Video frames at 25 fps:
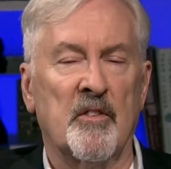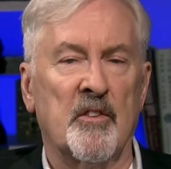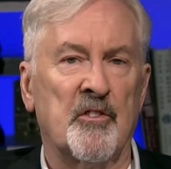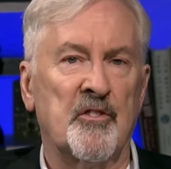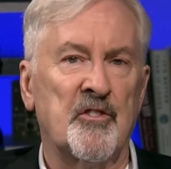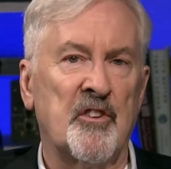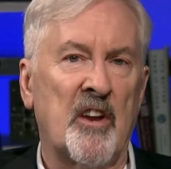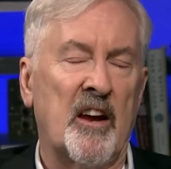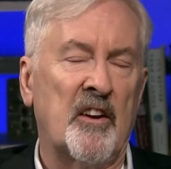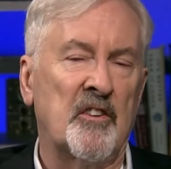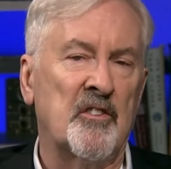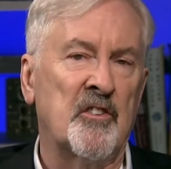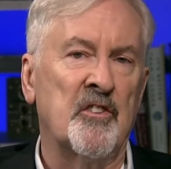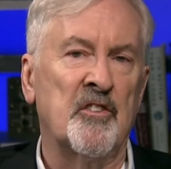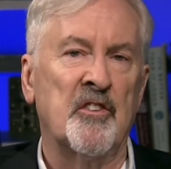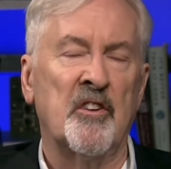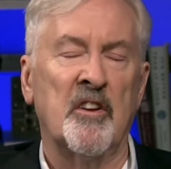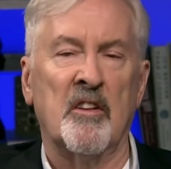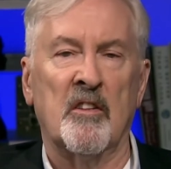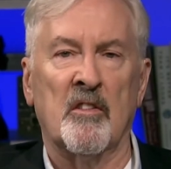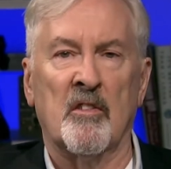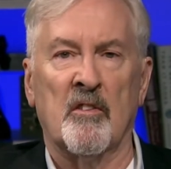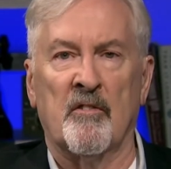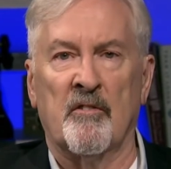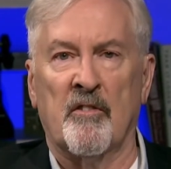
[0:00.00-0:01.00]
the, the,
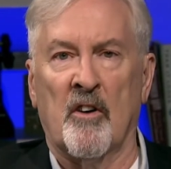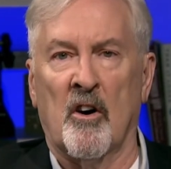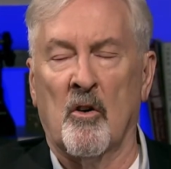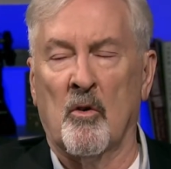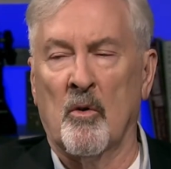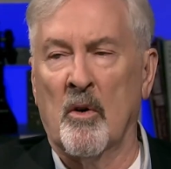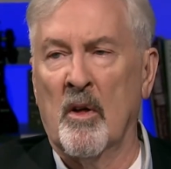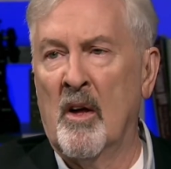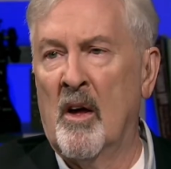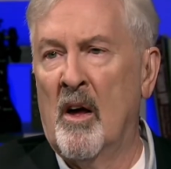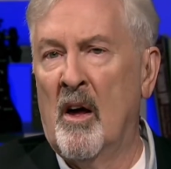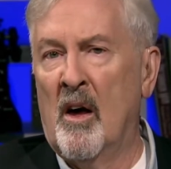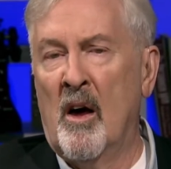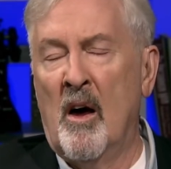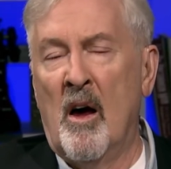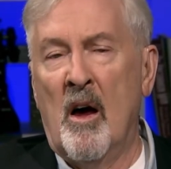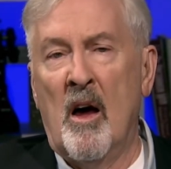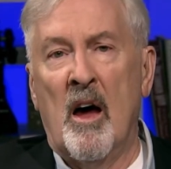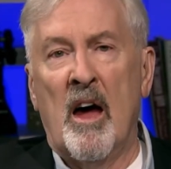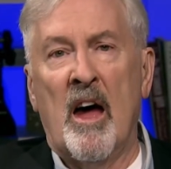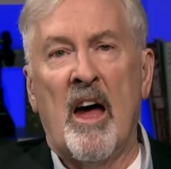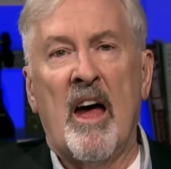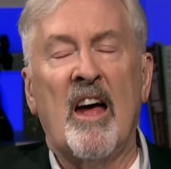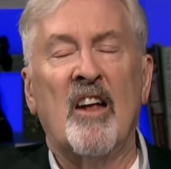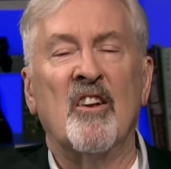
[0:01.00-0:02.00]
sanctity of the vote.
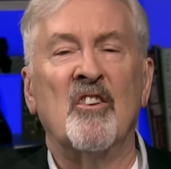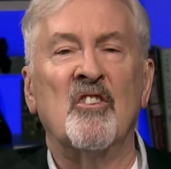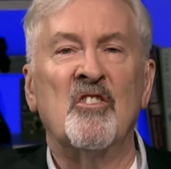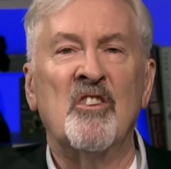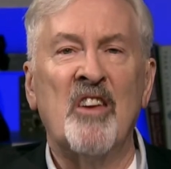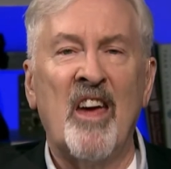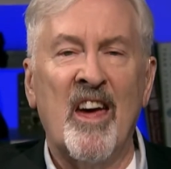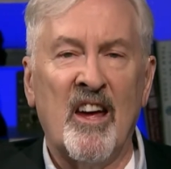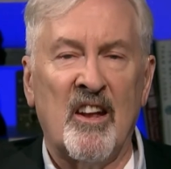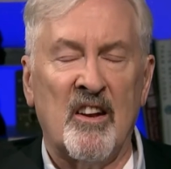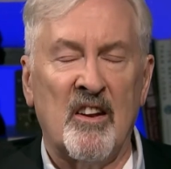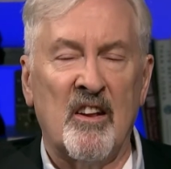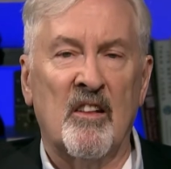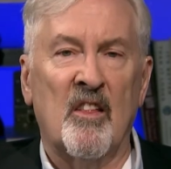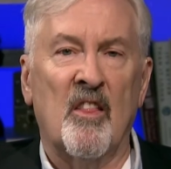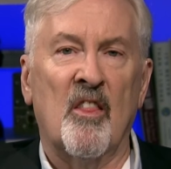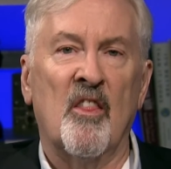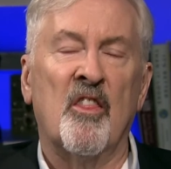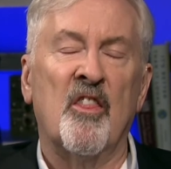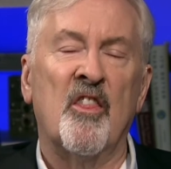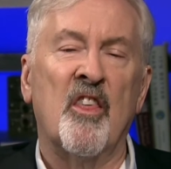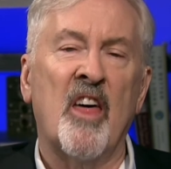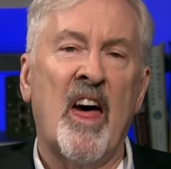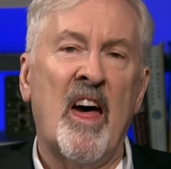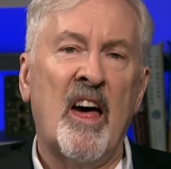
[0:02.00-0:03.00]
And yet,
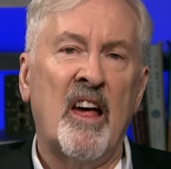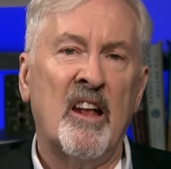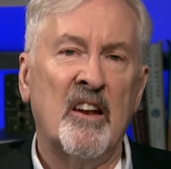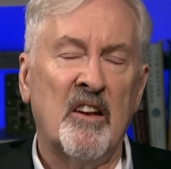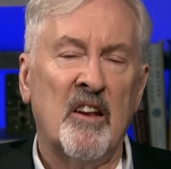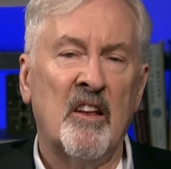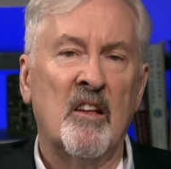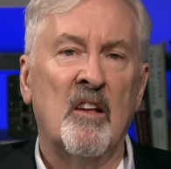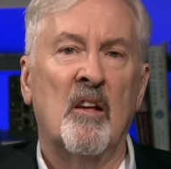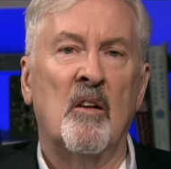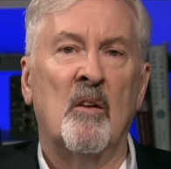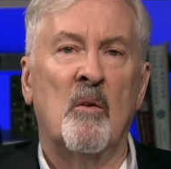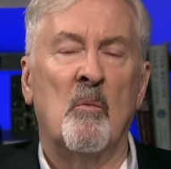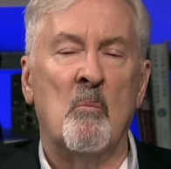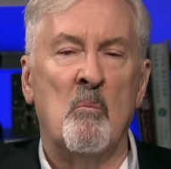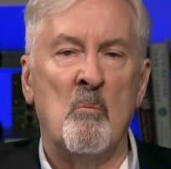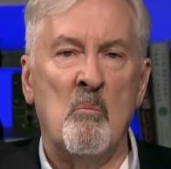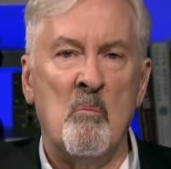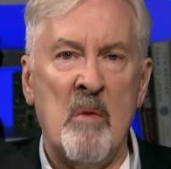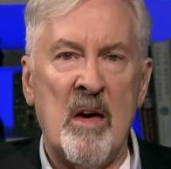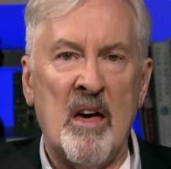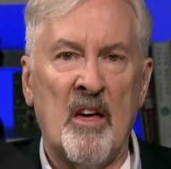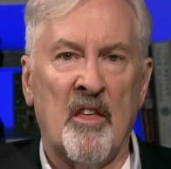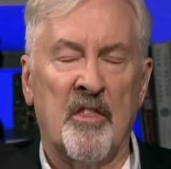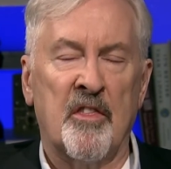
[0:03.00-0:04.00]
that
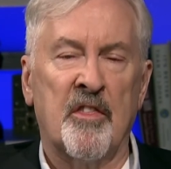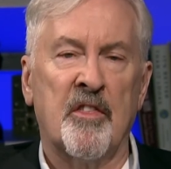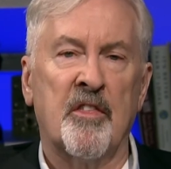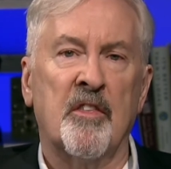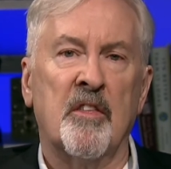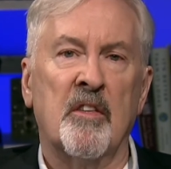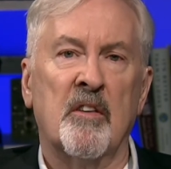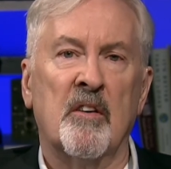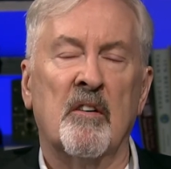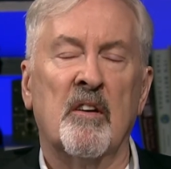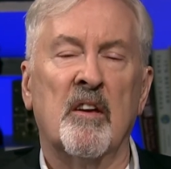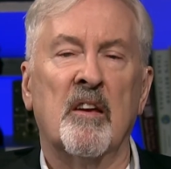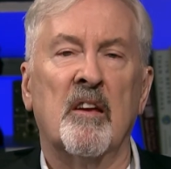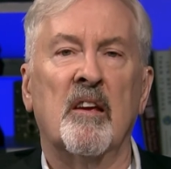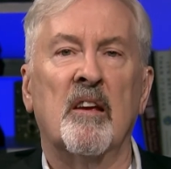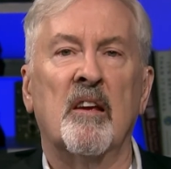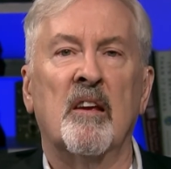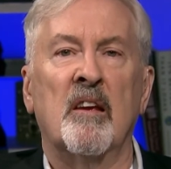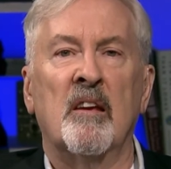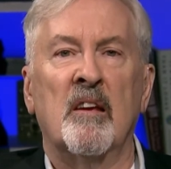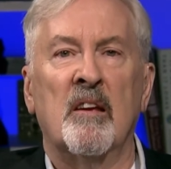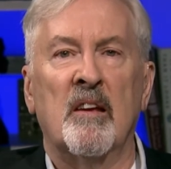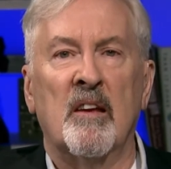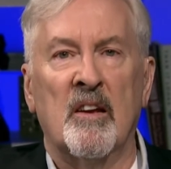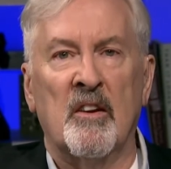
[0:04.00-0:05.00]
myth
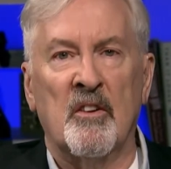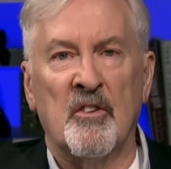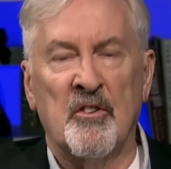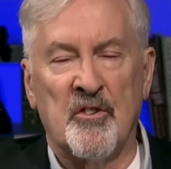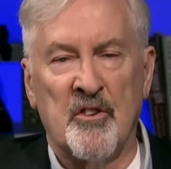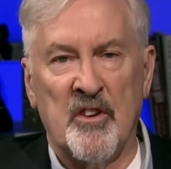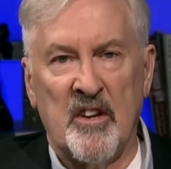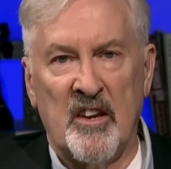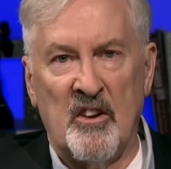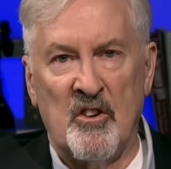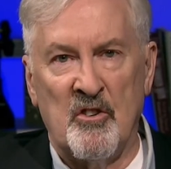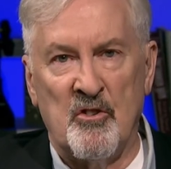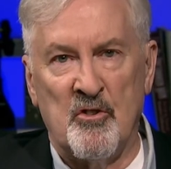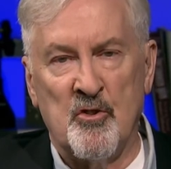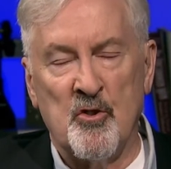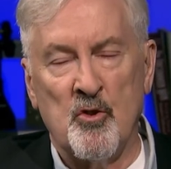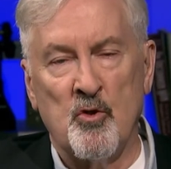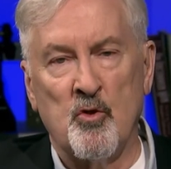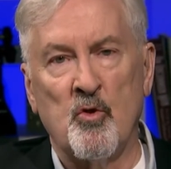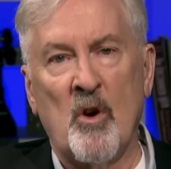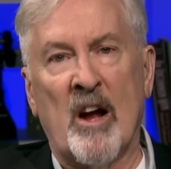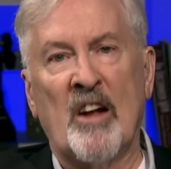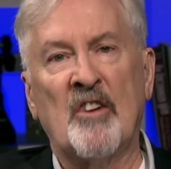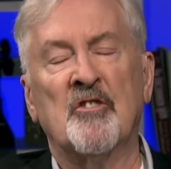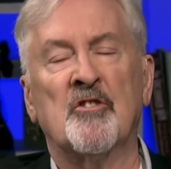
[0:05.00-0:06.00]
is
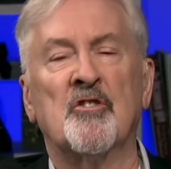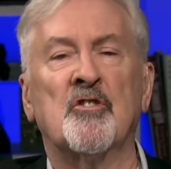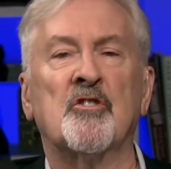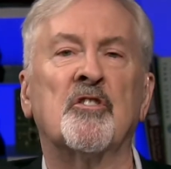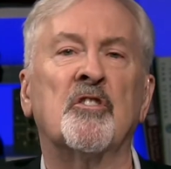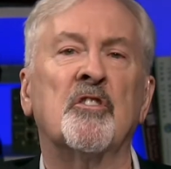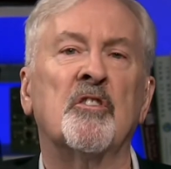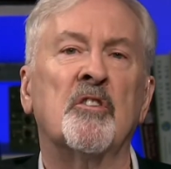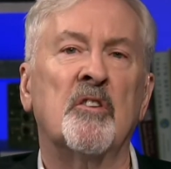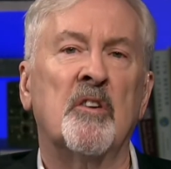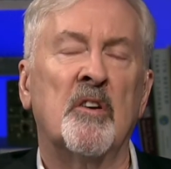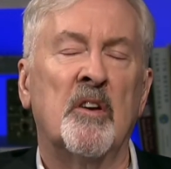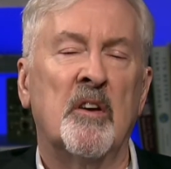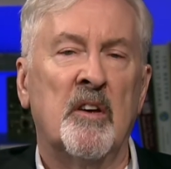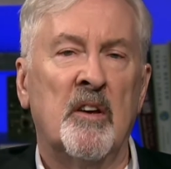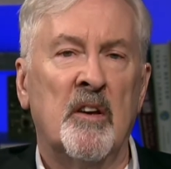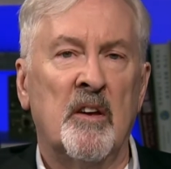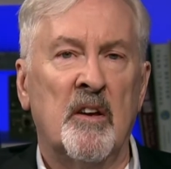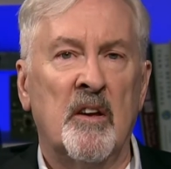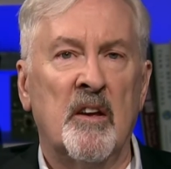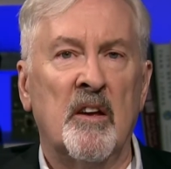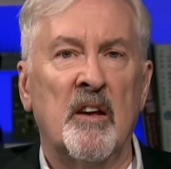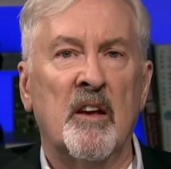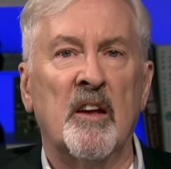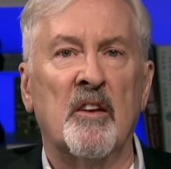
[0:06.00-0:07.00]
entrenched
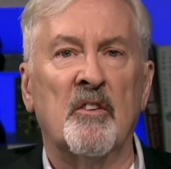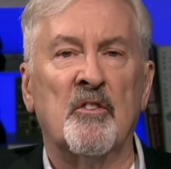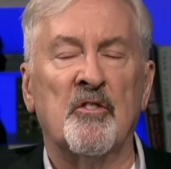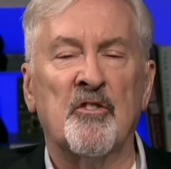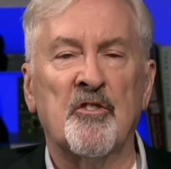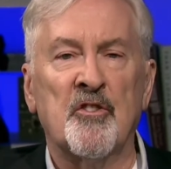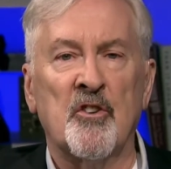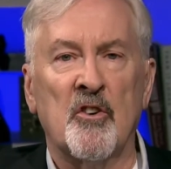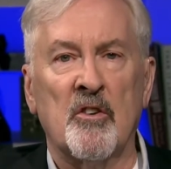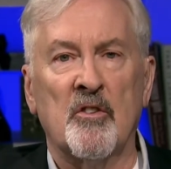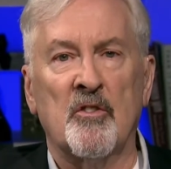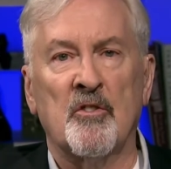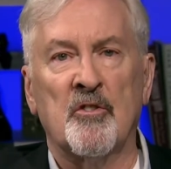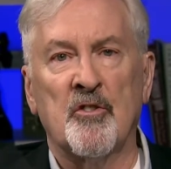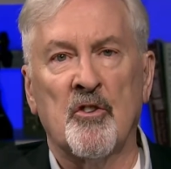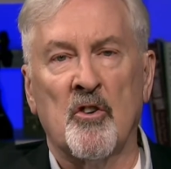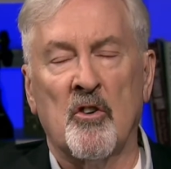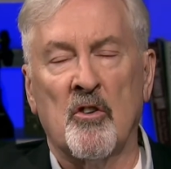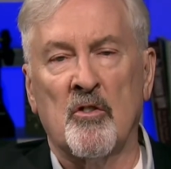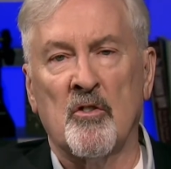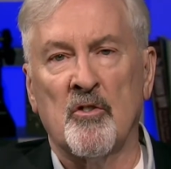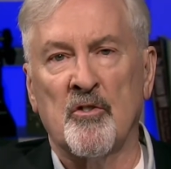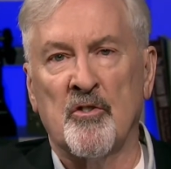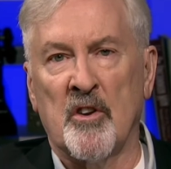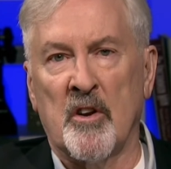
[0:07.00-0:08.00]
in certain
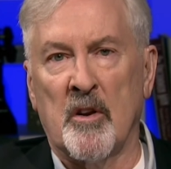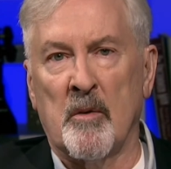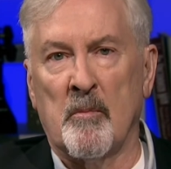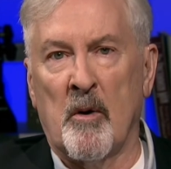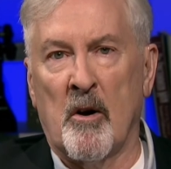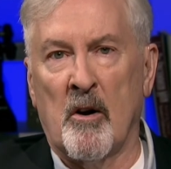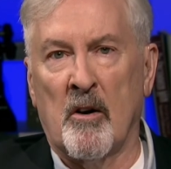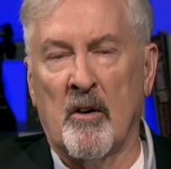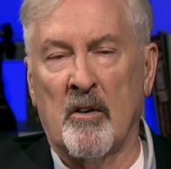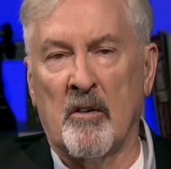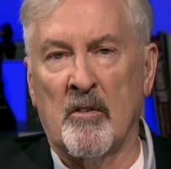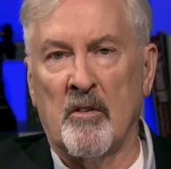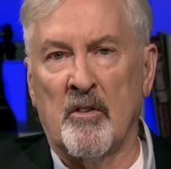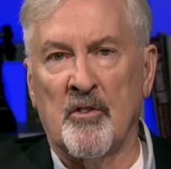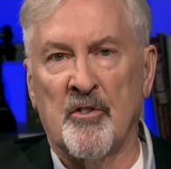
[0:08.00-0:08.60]
circles in America.